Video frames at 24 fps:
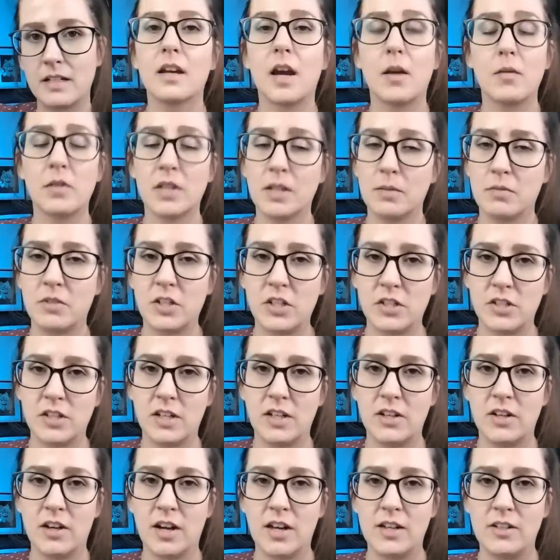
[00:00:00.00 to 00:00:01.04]
I really appreciate
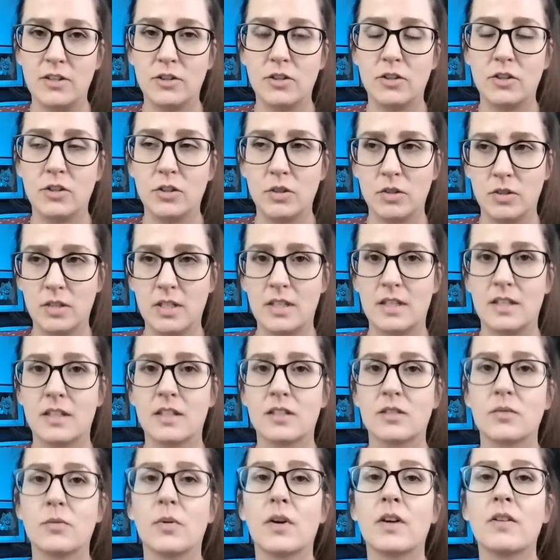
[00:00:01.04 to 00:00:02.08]
you guys choosing
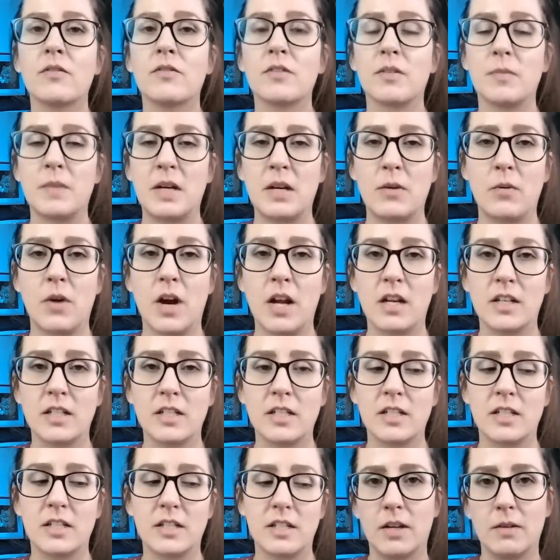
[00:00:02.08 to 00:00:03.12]
this one for me to watch.